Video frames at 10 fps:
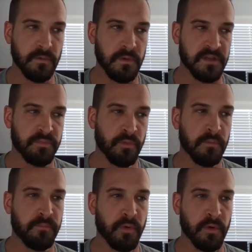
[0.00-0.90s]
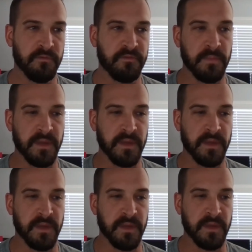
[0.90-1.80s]
it's more important for me
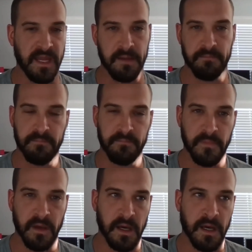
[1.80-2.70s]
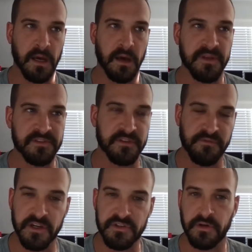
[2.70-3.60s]
to be a business
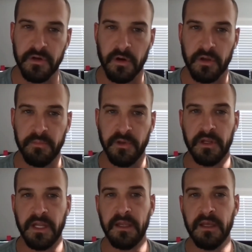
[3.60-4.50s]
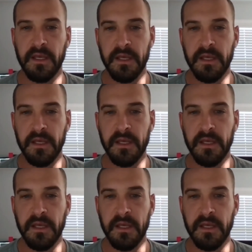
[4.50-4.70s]
fixture in our community